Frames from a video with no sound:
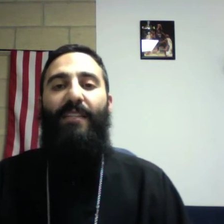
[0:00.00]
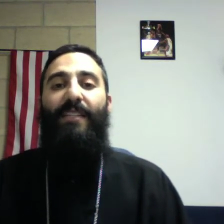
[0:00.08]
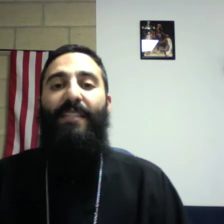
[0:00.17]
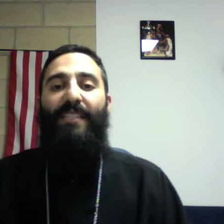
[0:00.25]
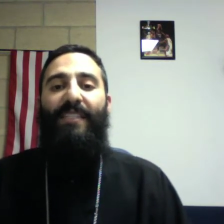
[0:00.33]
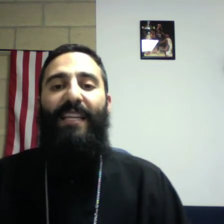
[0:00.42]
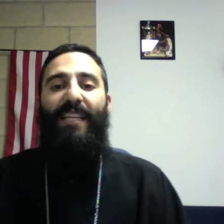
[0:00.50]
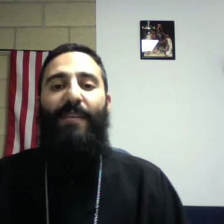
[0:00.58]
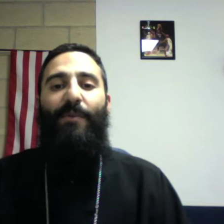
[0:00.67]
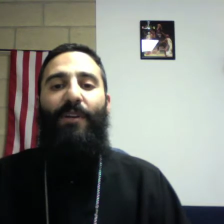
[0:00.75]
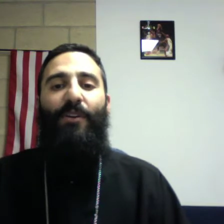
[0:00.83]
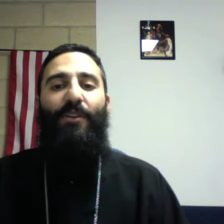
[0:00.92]
Secondly, I
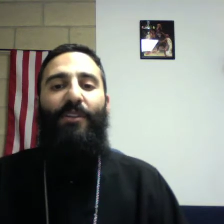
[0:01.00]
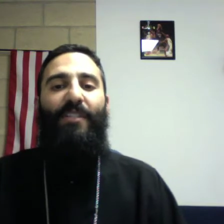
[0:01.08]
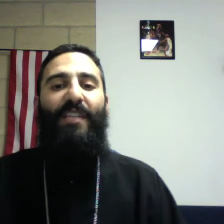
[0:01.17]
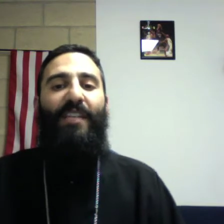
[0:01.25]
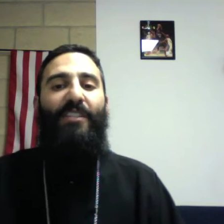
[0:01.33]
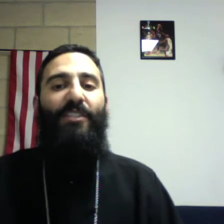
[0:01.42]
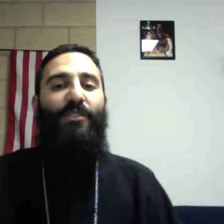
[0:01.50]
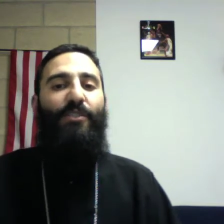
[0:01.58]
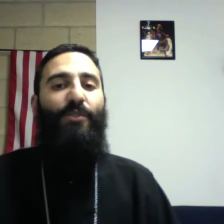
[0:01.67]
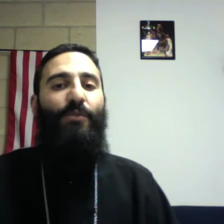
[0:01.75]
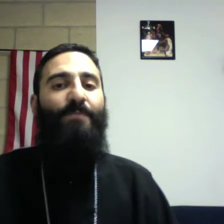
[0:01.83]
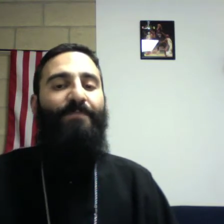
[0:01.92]
want to call your attention
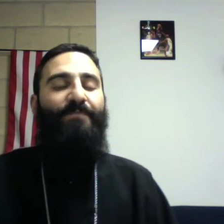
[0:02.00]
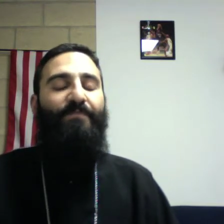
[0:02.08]
to,